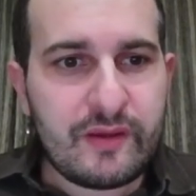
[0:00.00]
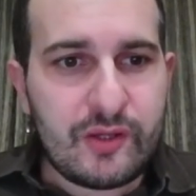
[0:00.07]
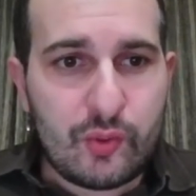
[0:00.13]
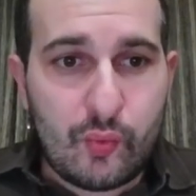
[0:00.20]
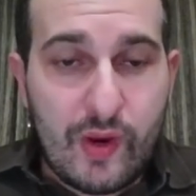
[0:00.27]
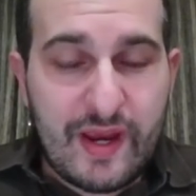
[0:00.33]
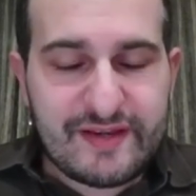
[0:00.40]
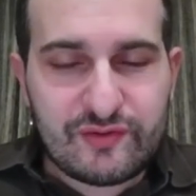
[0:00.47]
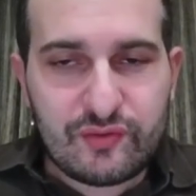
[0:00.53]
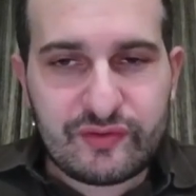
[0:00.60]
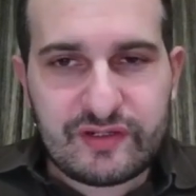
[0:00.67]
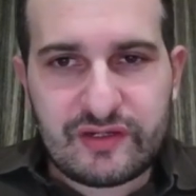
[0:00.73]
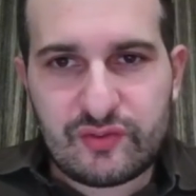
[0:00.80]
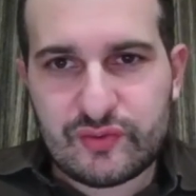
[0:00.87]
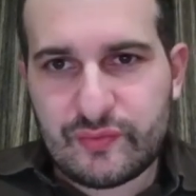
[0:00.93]
White
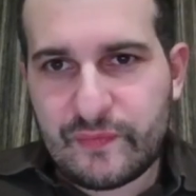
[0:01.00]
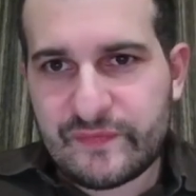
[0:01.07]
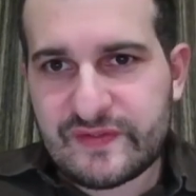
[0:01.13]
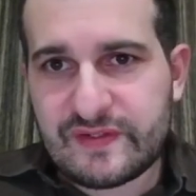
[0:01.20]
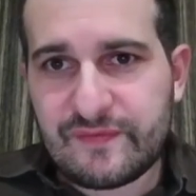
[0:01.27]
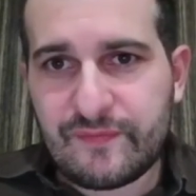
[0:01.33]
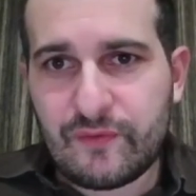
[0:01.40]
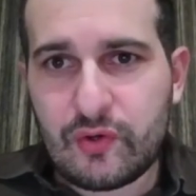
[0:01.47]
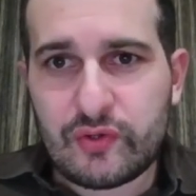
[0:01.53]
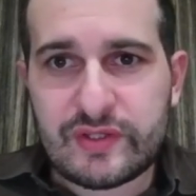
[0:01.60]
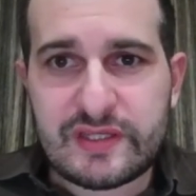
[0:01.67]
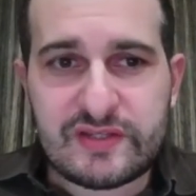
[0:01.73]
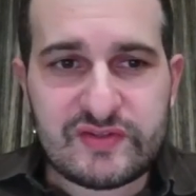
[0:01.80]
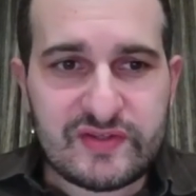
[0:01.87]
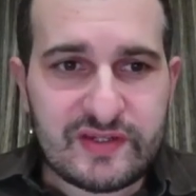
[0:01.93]
continues with c4,
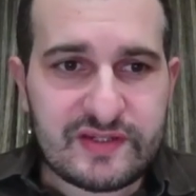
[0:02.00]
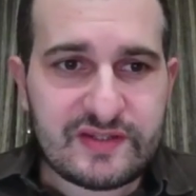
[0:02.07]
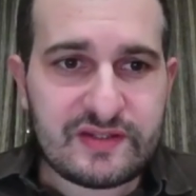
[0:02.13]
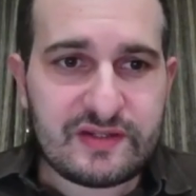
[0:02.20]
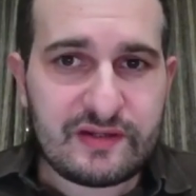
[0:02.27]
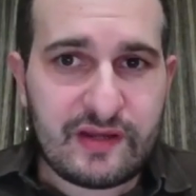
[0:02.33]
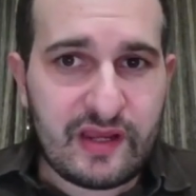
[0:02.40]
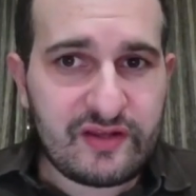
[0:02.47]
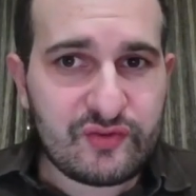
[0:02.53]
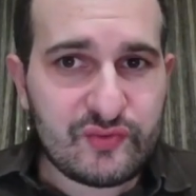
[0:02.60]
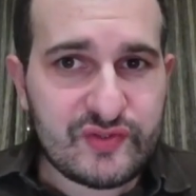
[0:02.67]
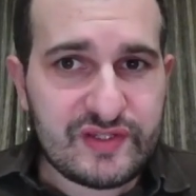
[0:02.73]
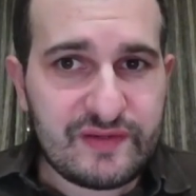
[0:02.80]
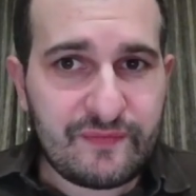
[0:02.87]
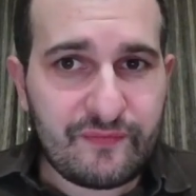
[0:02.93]
e6, knight to
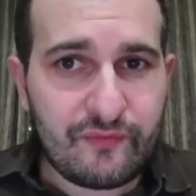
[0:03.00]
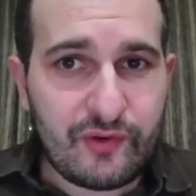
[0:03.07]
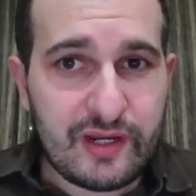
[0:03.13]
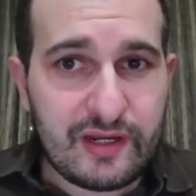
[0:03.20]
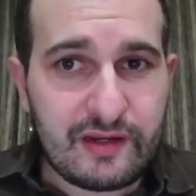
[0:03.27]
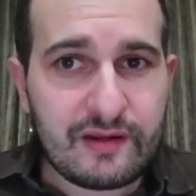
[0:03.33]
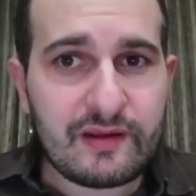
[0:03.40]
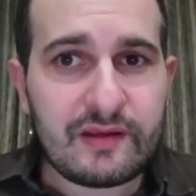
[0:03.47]
c3,